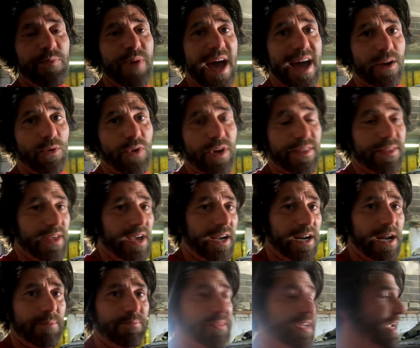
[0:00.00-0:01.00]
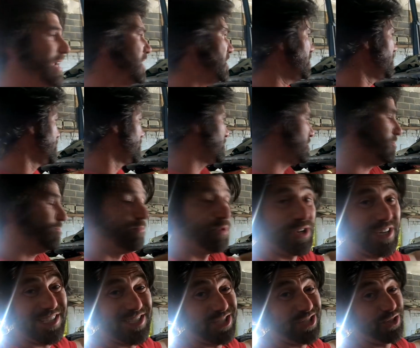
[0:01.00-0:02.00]
be back with an update
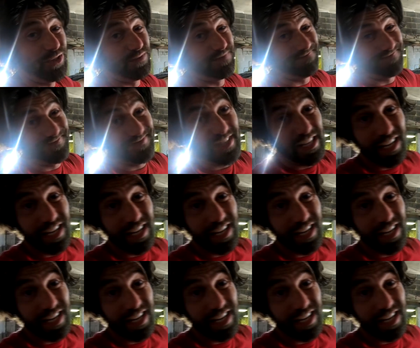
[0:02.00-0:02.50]
pretty soon.